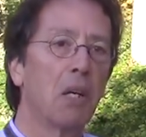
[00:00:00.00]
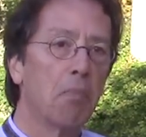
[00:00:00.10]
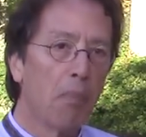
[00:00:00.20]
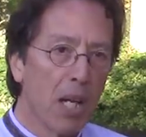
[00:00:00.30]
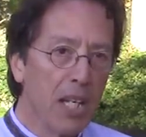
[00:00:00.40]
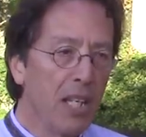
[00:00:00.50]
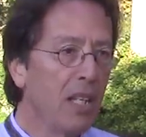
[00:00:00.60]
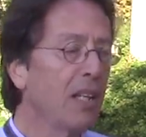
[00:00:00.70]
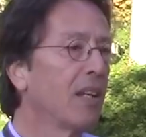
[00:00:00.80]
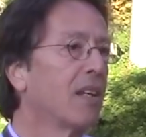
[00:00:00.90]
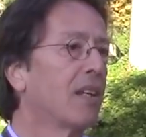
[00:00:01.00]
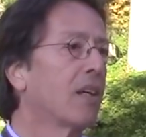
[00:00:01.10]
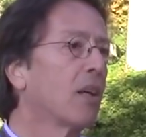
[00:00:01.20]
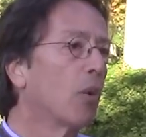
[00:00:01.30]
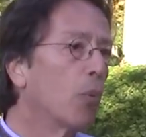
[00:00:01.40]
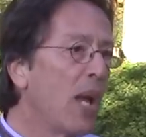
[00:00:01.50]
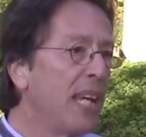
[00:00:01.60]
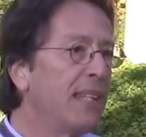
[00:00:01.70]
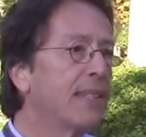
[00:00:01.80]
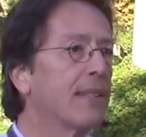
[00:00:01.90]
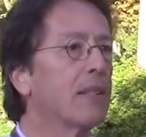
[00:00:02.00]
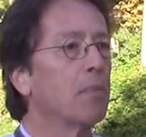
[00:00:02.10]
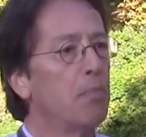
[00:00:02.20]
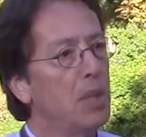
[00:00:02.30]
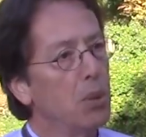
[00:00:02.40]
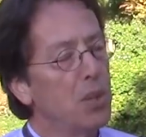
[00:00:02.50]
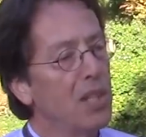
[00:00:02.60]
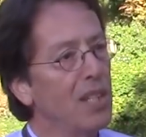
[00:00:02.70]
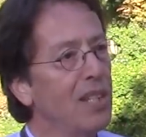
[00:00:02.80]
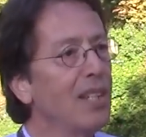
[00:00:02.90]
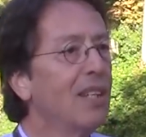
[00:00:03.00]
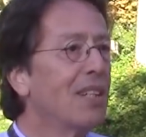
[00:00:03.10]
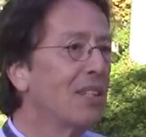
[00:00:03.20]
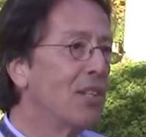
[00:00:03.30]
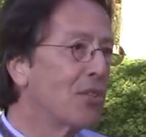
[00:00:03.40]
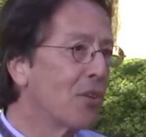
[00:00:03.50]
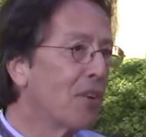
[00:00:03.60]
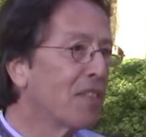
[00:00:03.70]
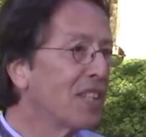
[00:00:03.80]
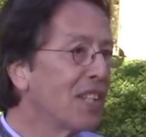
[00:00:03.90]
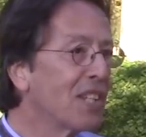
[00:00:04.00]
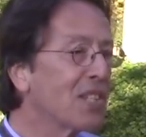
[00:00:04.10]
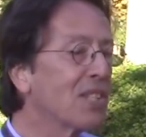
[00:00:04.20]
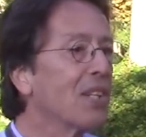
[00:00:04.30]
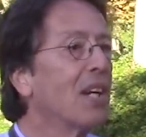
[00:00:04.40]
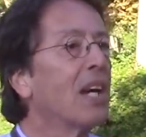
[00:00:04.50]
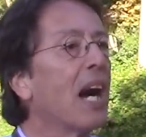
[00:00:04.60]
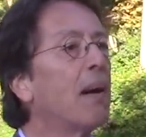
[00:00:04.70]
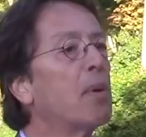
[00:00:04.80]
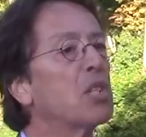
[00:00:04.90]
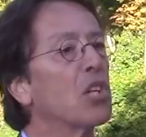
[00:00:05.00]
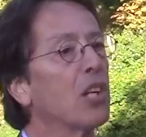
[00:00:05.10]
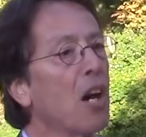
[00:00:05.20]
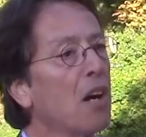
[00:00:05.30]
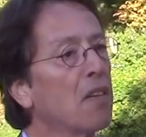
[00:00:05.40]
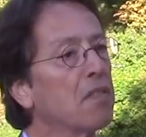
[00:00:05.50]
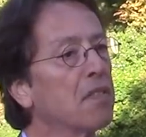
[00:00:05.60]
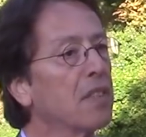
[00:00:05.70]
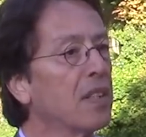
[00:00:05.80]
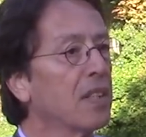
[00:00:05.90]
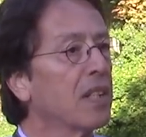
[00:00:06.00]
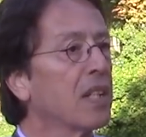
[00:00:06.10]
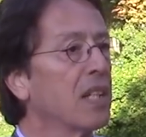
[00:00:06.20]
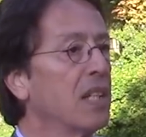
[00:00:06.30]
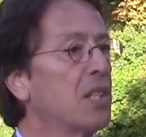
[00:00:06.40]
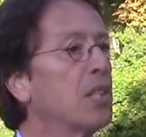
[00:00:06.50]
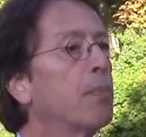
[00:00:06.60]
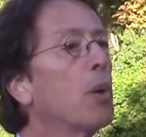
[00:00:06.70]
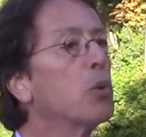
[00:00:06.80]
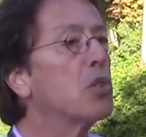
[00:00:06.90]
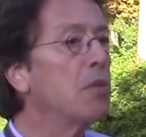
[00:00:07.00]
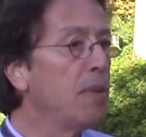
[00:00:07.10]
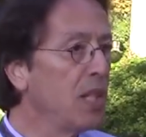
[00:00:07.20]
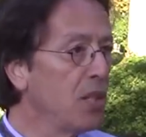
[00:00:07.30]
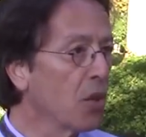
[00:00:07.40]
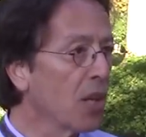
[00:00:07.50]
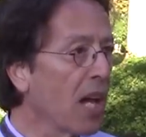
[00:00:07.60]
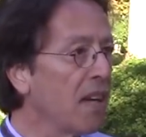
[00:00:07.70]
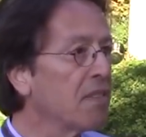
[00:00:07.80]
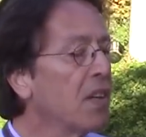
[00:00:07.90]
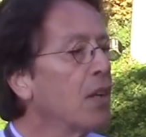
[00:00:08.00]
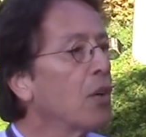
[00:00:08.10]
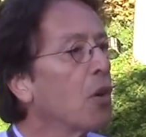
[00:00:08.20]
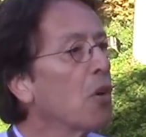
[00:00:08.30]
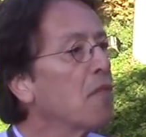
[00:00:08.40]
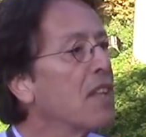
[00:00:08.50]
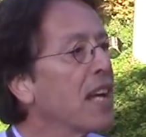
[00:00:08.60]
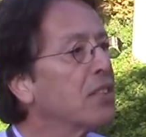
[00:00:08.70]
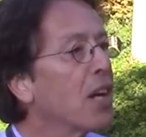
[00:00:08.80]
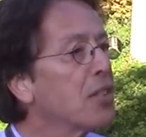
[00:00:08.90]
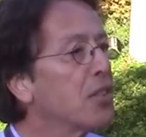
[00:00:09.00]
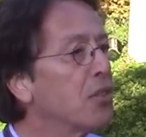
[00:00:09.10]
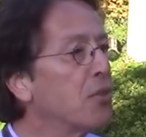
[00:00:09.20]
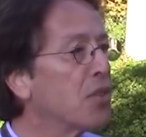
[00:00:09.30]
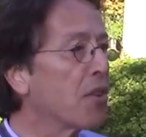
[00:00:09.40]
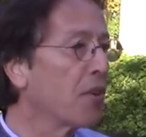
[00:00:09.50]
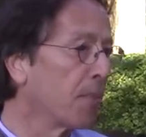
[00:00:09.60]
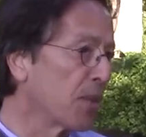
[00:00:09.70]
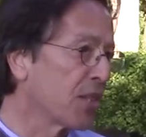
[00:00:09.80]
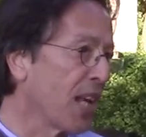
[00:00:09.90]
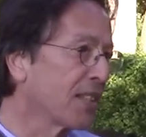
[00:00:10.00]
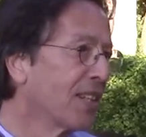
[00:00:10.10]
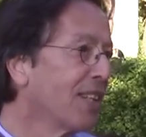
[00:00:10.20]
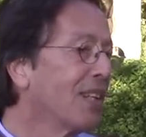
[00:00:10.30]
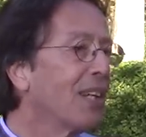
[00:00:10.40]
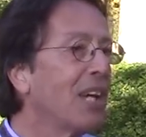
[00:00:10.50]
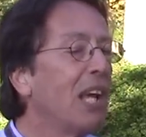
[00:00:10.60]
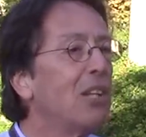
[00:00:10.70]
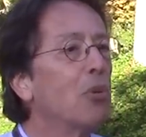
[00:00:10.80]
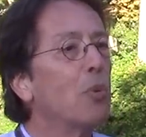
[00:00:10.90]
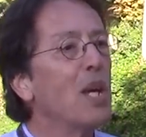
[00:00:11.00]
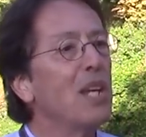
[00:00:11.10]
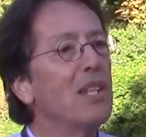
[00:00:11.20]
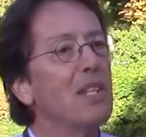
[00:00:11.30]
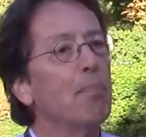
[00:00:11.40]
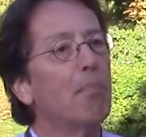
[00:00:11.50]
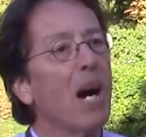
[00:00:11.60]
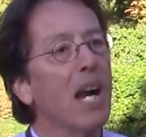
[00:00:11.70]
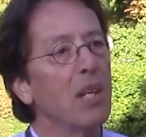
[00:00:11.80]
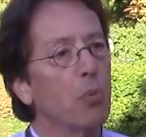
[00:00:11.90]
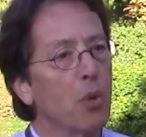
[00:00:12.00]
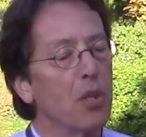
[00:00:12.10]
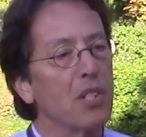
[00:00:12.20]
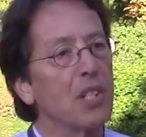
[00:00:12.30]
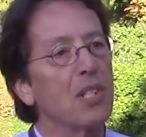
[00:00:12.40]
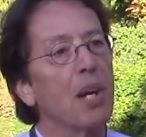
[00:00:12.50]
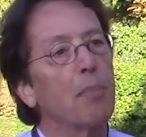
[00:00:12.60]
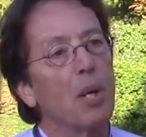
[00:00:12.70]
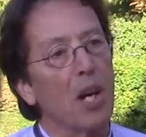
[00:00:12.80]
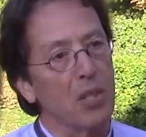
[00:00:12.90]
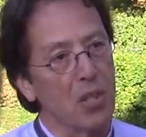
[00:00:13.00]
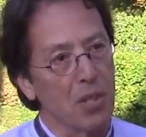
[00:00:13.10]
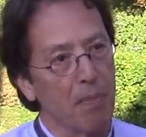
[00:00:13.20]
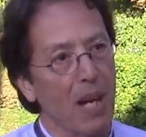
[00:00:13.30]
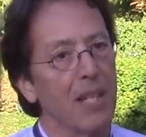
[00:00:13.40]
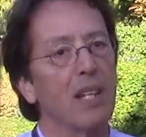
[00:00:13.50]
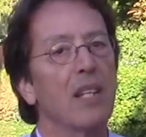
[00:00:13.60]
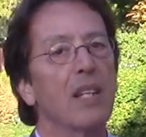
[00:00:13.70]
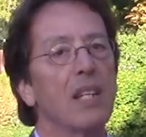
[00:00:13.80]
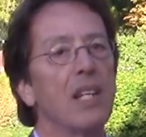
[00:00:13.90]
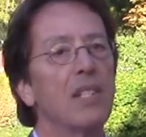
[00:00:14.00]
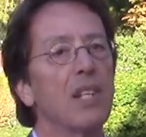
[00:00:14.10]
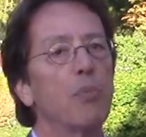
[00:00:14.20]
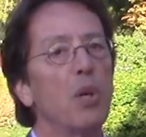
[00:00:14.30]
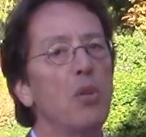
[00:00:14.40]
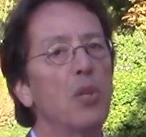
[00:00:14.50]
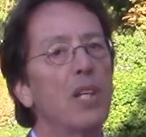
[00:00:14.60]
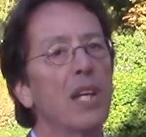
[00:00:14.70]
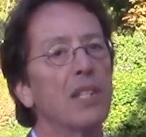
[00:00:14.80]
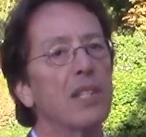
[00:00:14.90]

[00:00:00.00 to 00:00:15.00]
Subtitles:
money, weight, beauty, deservedness, how much love is supposed to be in your life. All of that constitutes a thermostat. And the way the mind works, the subconscious mind, is that when you get